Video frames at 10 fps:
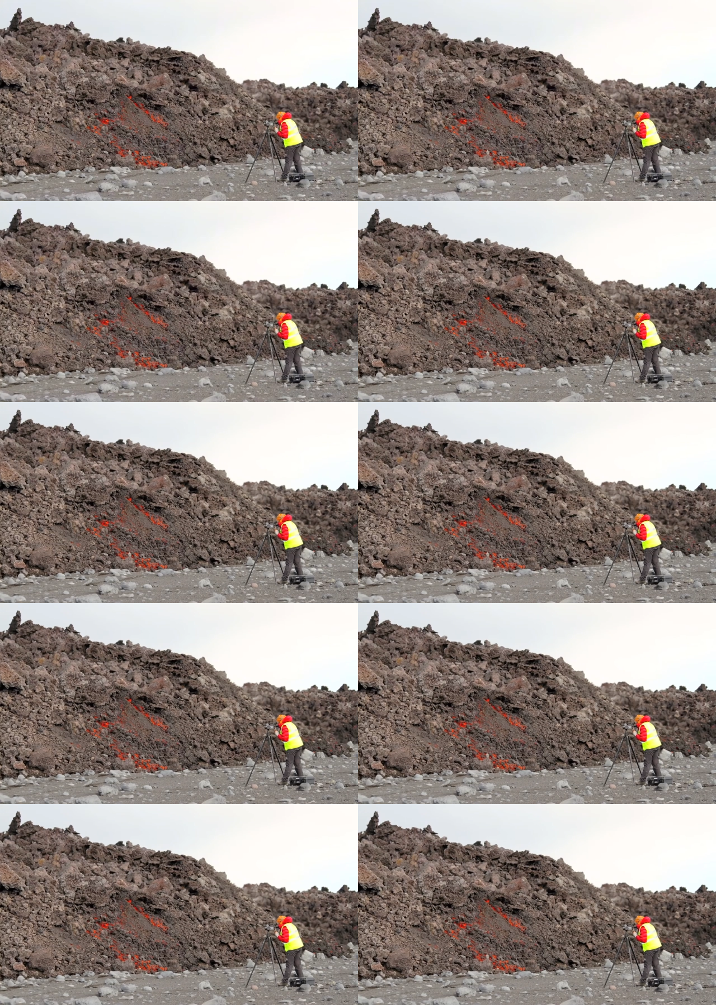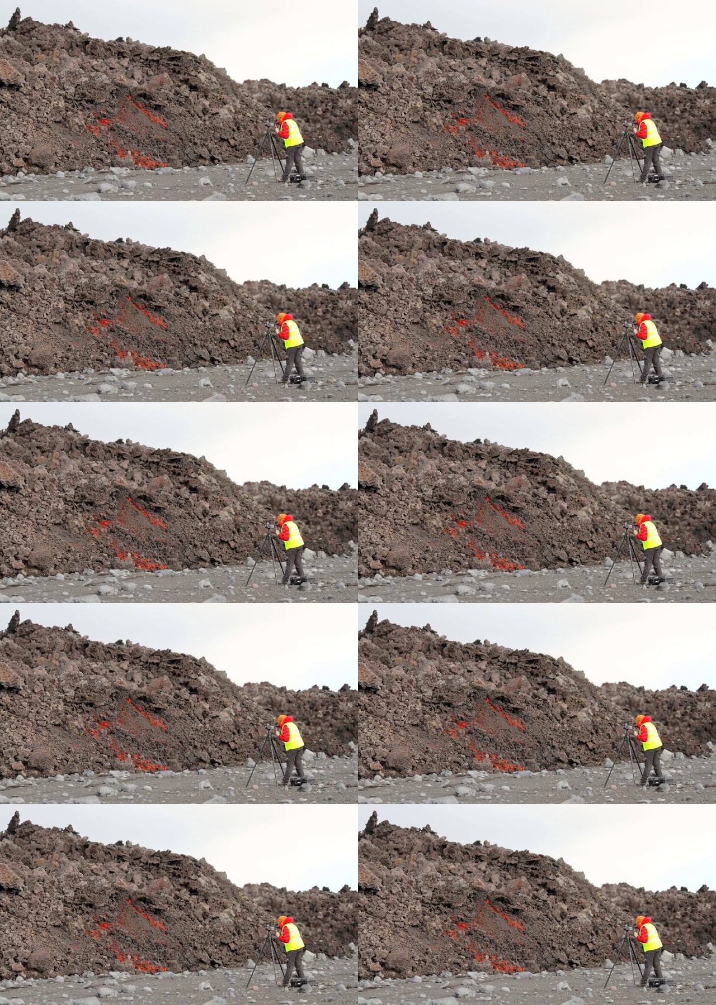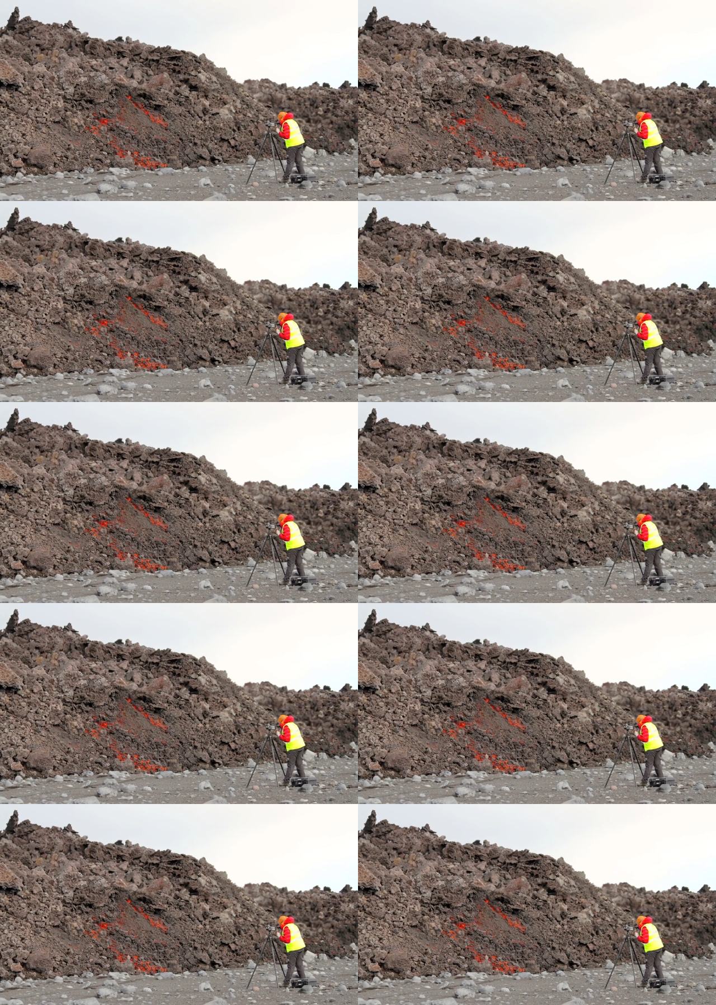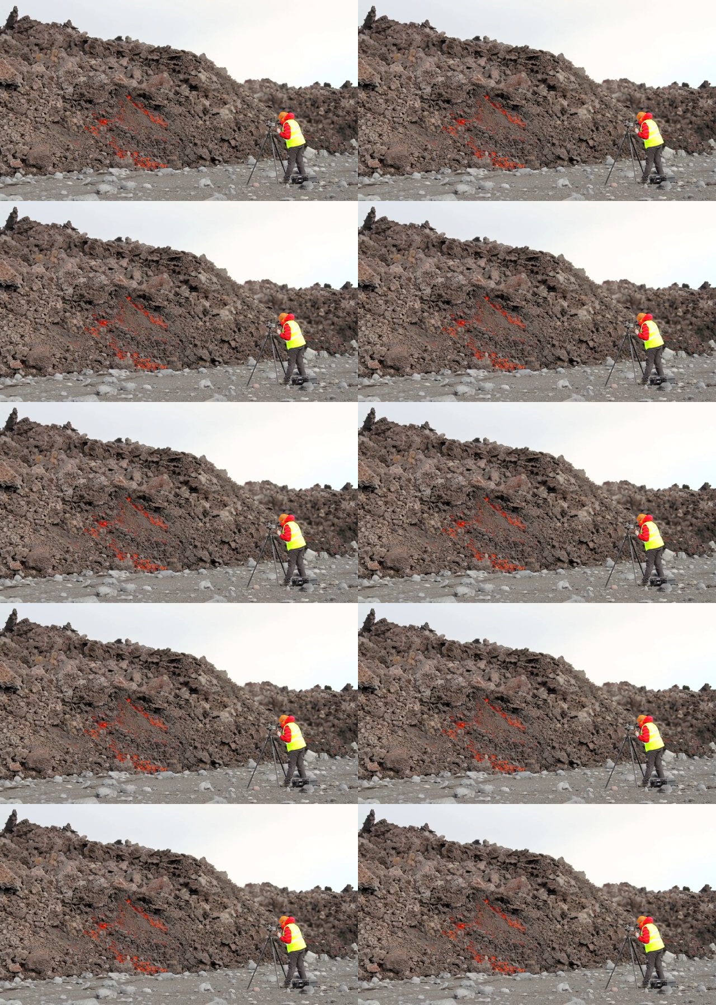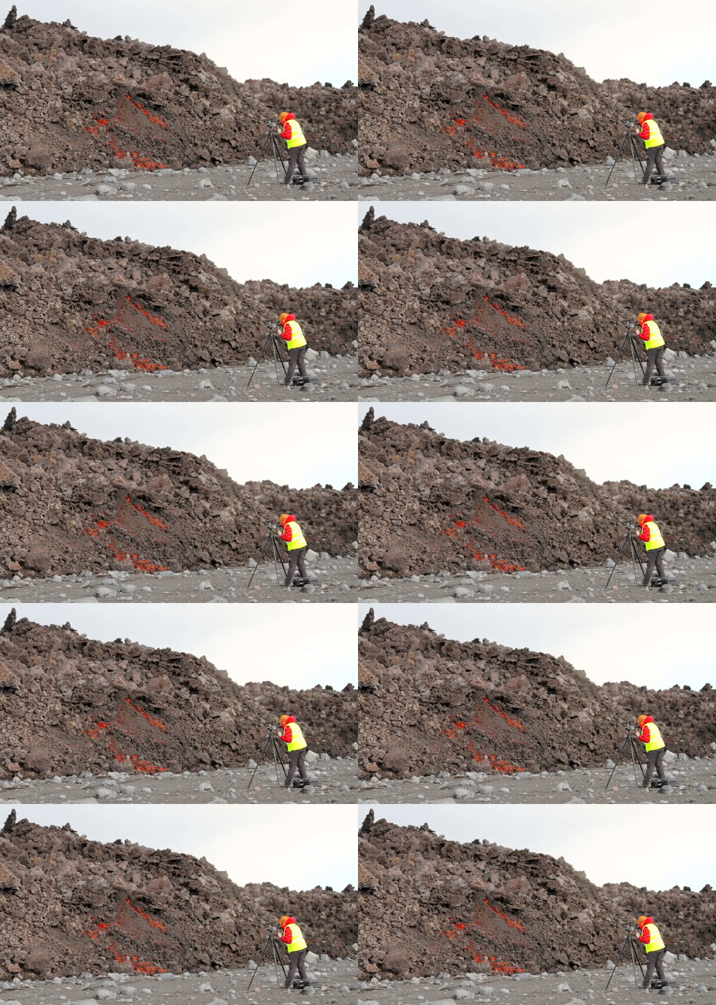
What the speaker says: No face is visible, so there are no lips to read.